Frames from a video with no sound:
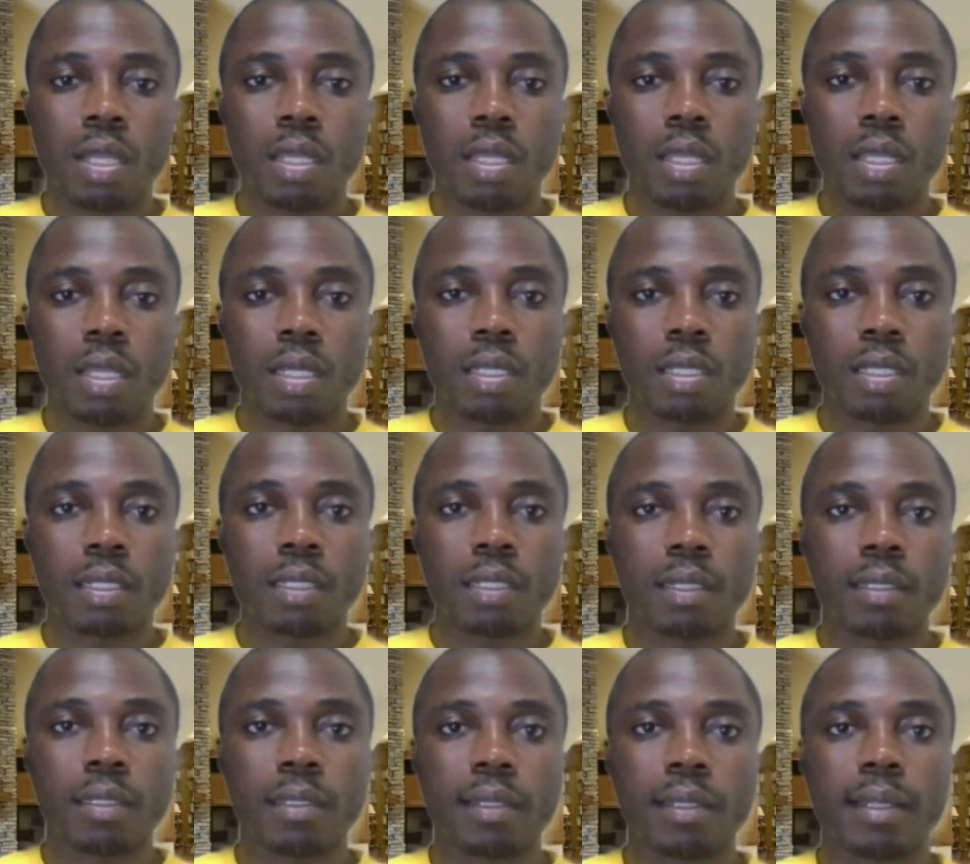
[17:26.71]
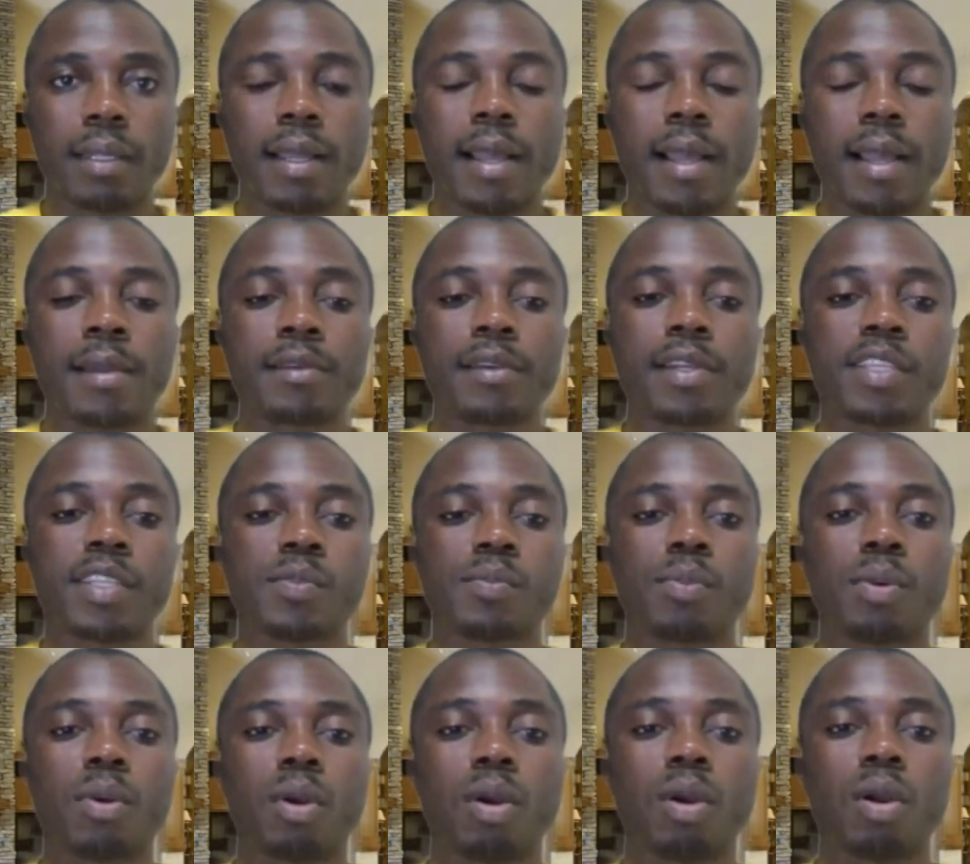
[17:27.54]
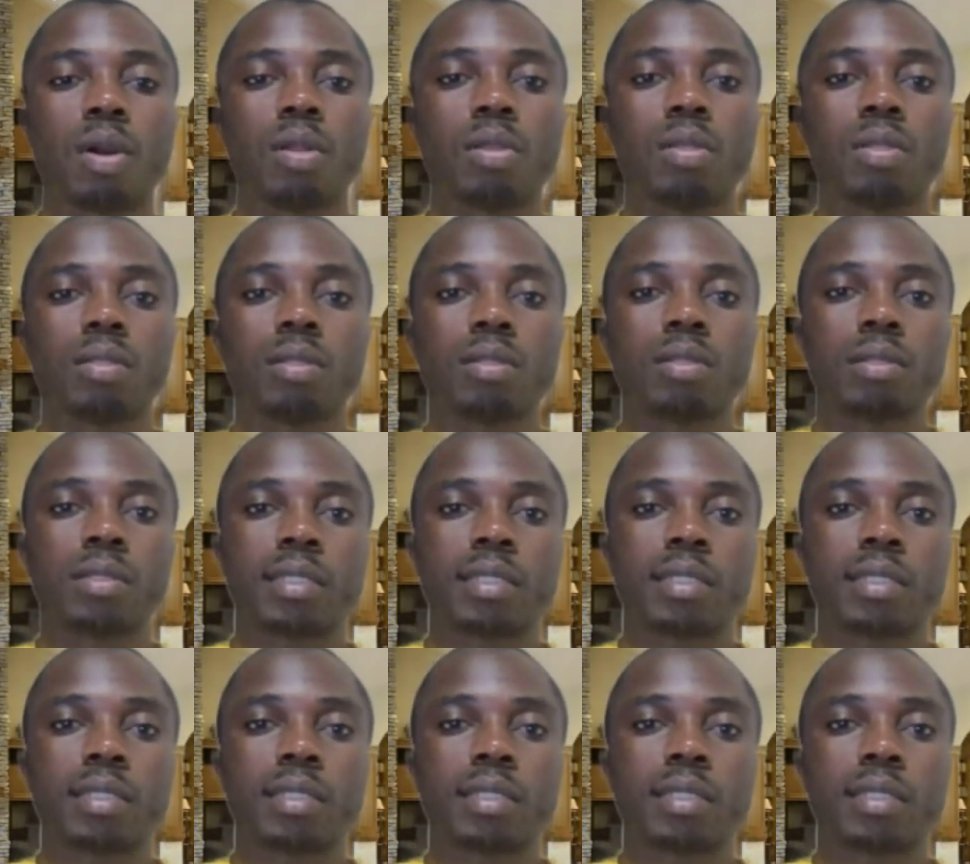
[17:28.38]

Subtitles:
a response